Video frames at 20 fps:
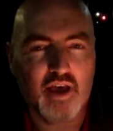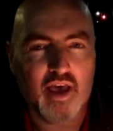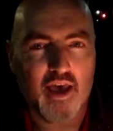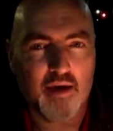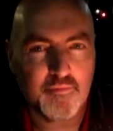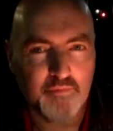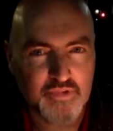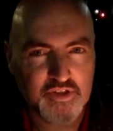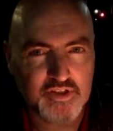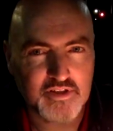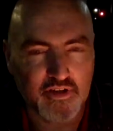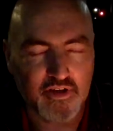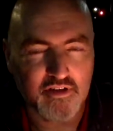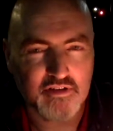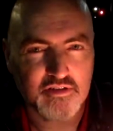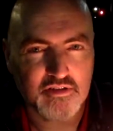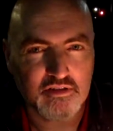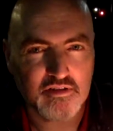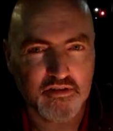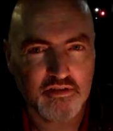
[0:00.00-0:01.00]

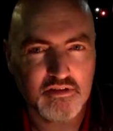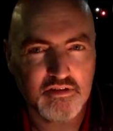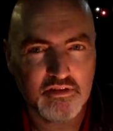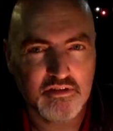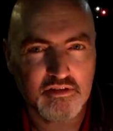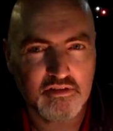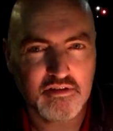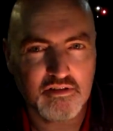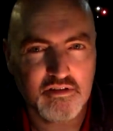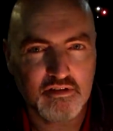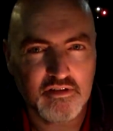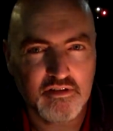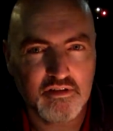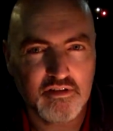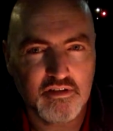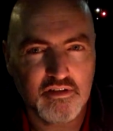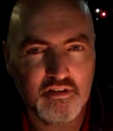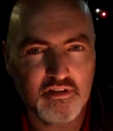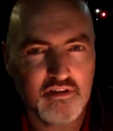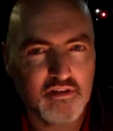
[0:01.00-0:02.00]
emptiness
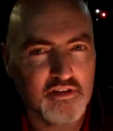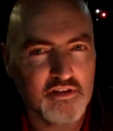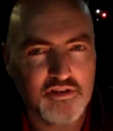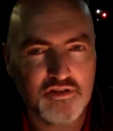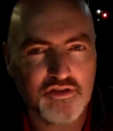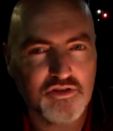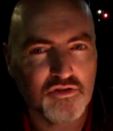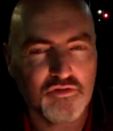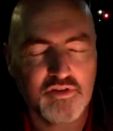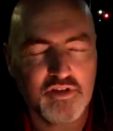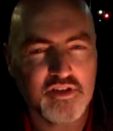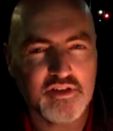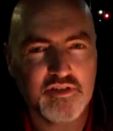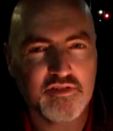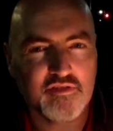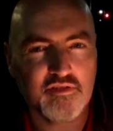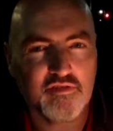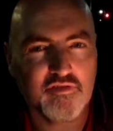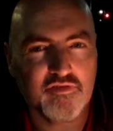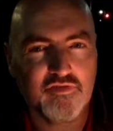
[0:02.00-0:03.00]
that so
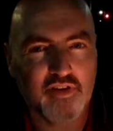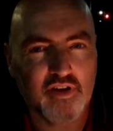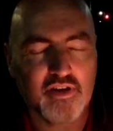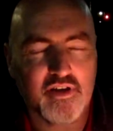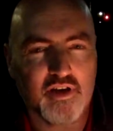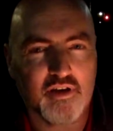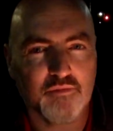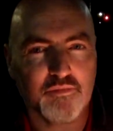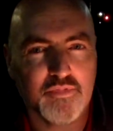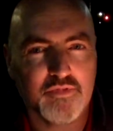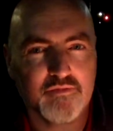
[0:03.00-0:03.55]
needs filling up?